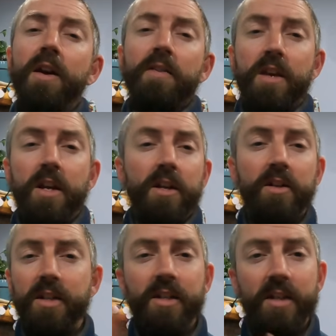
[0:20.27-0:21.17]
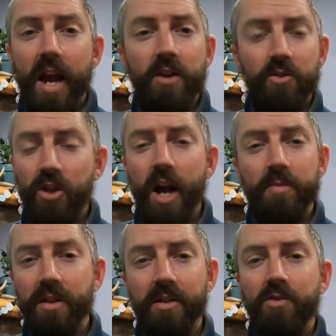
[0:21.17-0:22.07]
The tackle
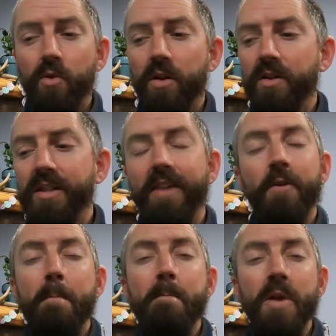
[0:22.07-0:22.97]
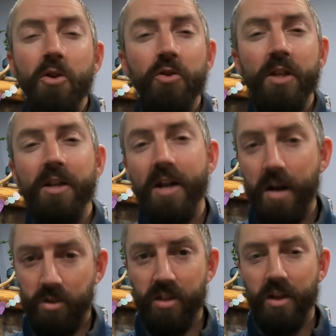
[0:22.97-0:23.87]
shops and stores, they have a million
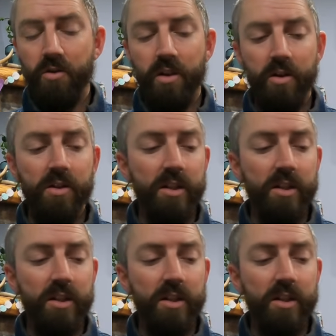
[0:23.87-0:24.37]
options out there.